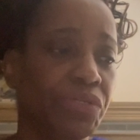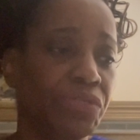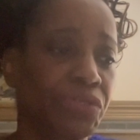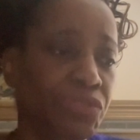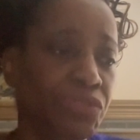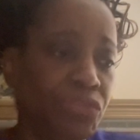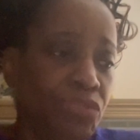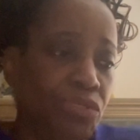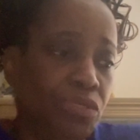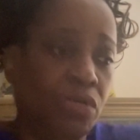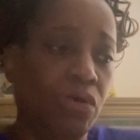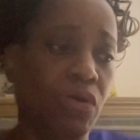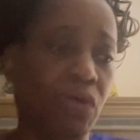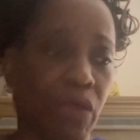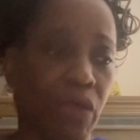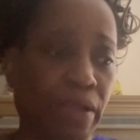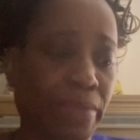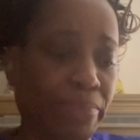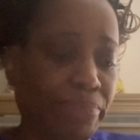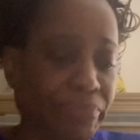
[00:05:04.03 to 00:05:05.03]

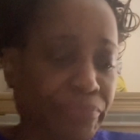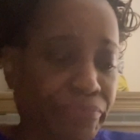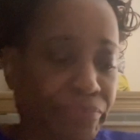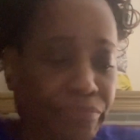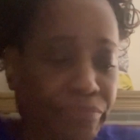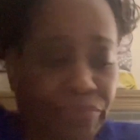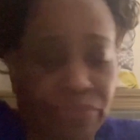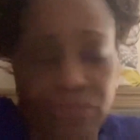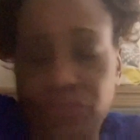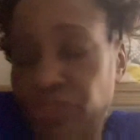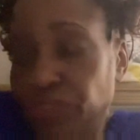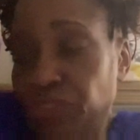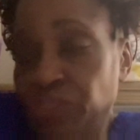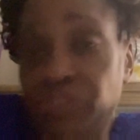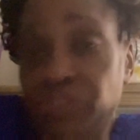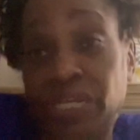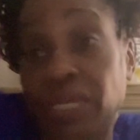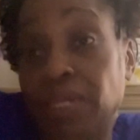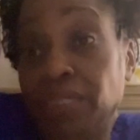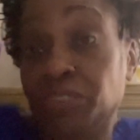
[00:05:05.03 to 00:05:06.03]
you're
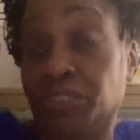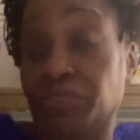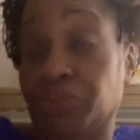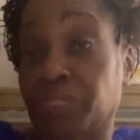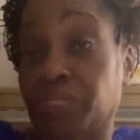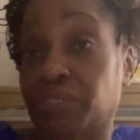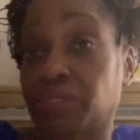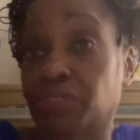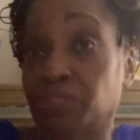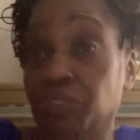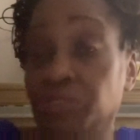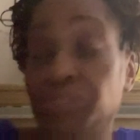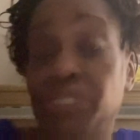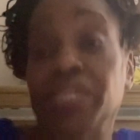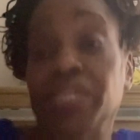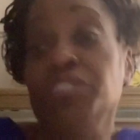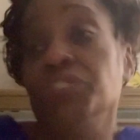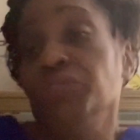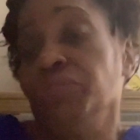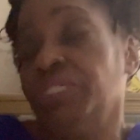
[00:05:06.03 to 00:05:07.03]
dangerous. You're
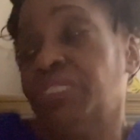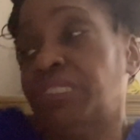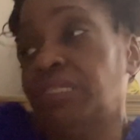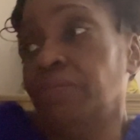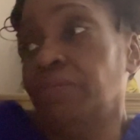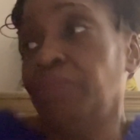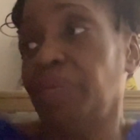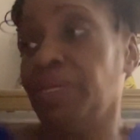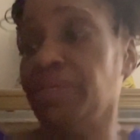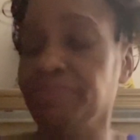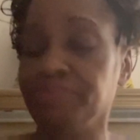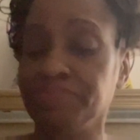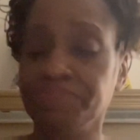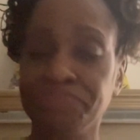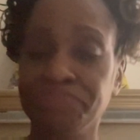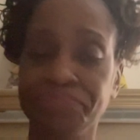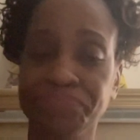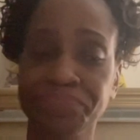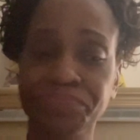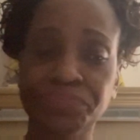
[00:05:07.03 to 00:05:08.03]
dangerous to me.
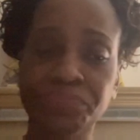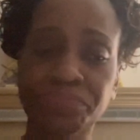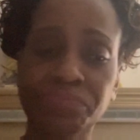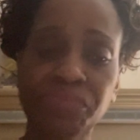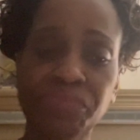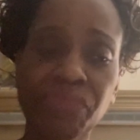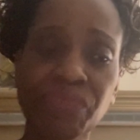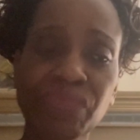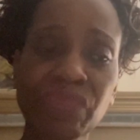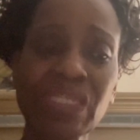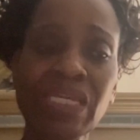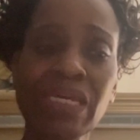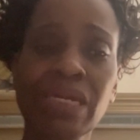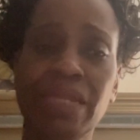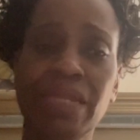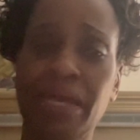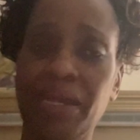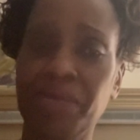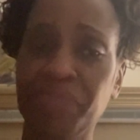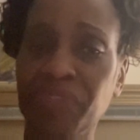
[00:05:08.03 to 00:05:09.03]
And
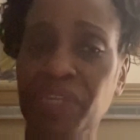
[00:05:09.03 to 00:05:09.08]
I have to